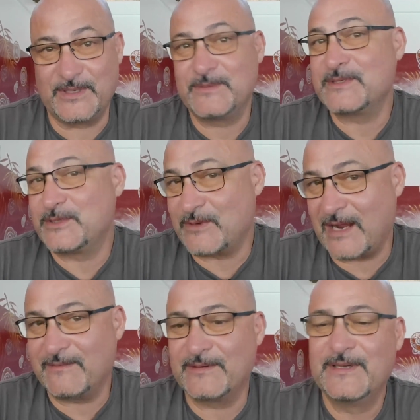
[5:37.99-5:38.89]
He was the
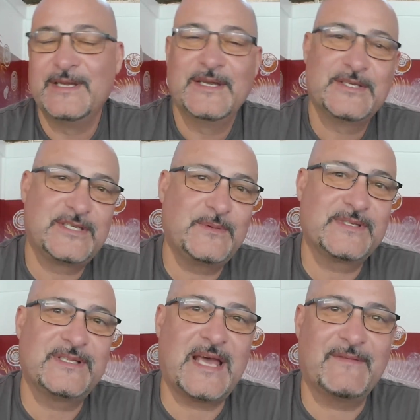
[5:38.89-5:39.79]
driver, she
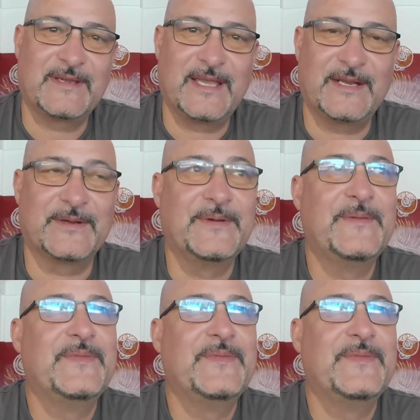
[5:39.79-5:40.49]
was the navigator.